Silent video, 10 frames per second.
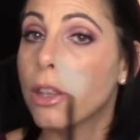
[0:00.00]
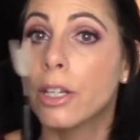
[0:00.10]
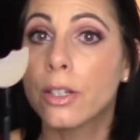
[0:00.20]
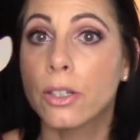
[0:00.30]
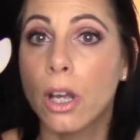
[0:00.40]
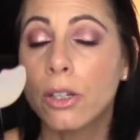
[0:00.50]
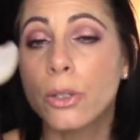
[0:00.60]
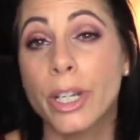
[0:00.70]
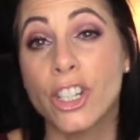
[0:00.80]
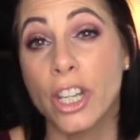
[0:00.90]
This is
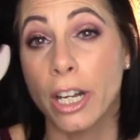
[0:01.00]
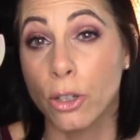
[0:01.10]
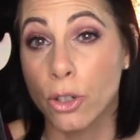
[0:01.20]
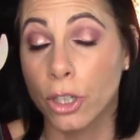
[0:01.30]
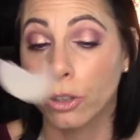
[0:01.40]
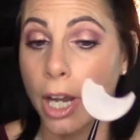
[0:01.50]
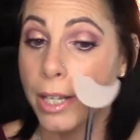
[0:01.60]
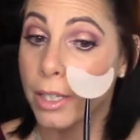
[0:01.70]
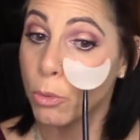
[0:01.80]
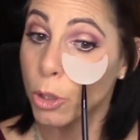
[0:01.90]
also a shadow shield,
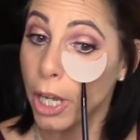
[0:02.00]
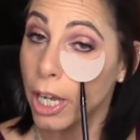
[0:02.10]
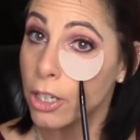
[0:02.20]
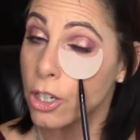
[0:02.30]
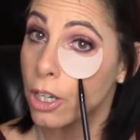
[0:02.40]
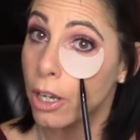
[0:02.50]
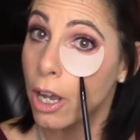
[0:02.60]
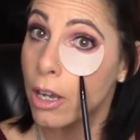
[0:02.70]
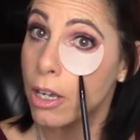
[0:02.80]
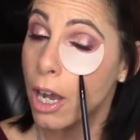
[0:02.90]
guys. It will catch
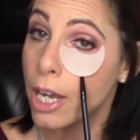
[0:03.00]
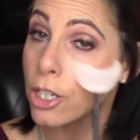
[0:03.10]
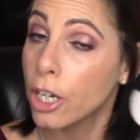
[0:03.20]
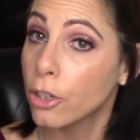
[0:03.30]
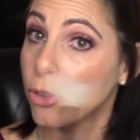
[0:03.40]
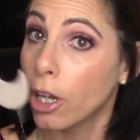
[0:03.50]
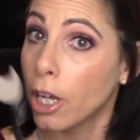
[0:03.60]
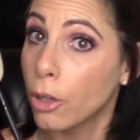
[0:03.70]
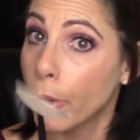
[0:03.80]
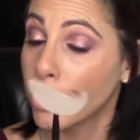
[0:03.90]
eyeshadow
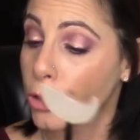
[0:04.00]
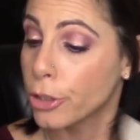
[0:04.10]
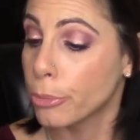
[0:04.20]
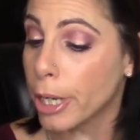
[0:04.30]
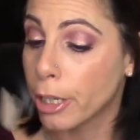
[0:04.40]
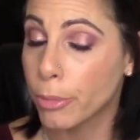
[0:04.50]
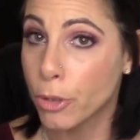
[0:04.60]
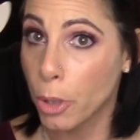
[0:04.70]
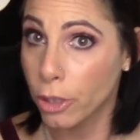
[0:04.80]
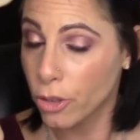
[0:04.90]
fallout while you're doing your makeup
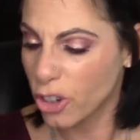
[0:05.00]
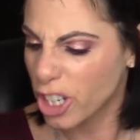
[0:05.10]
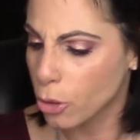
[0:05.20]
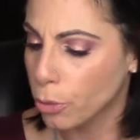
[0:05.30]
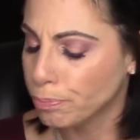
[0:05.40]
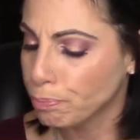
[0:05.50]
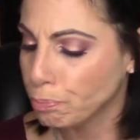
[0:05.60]
as well. It's a great tool.